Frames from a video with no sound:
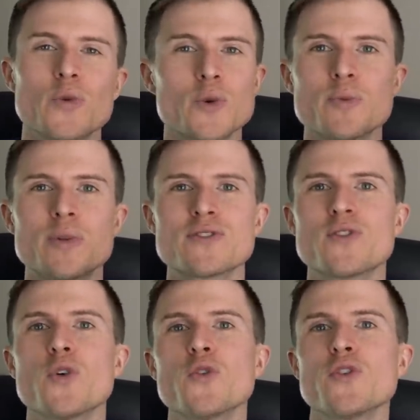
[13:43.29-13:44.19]
We're gonna pick
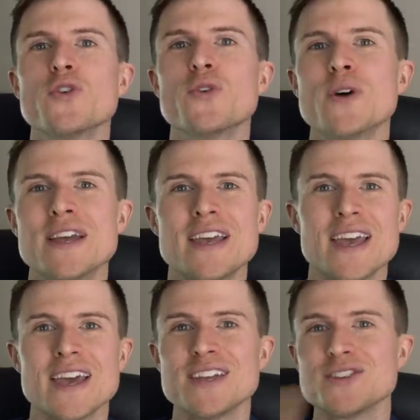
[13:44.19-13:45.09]
2 of you,
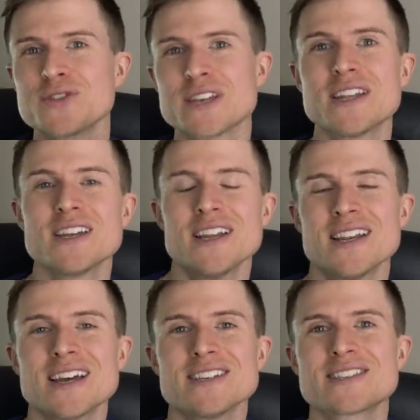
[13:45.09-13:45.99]
and you'll get a
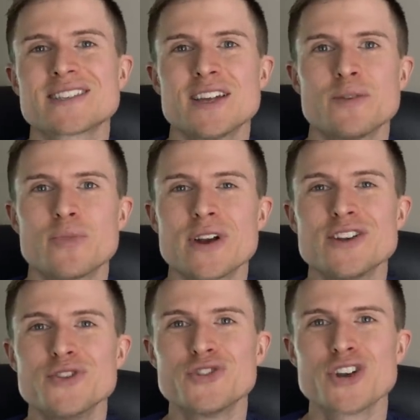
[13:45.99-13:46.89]
nice brand
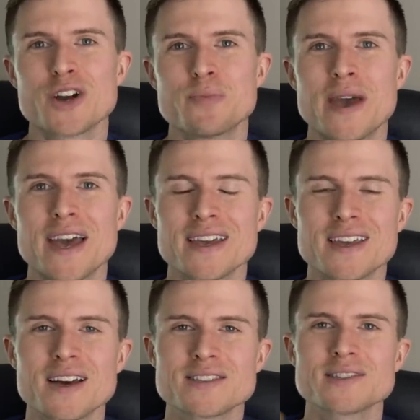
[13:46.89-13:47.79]
new chalk bag
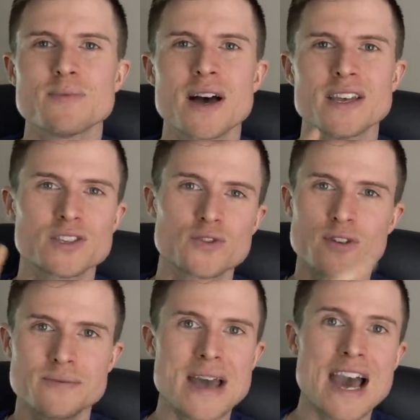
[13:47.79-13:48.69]
customized
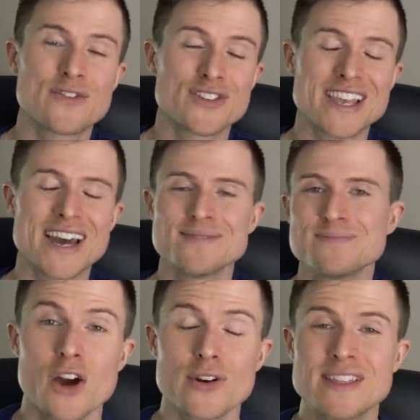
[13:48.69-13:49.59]
from AfriKat.
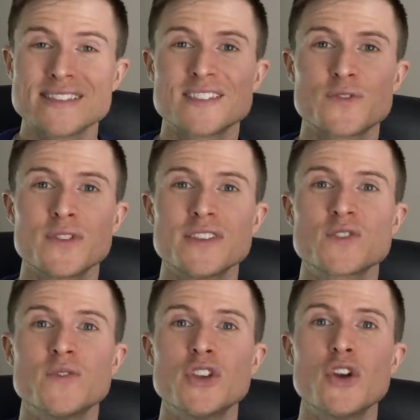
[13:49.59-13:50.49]
All right, that's it for this
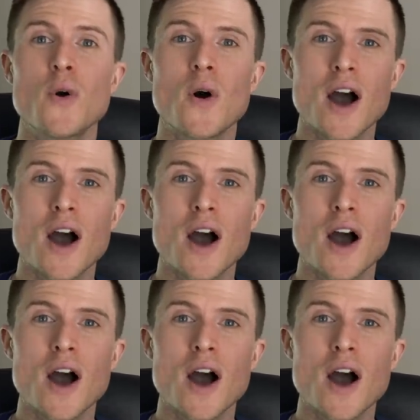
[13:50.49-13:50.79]
video.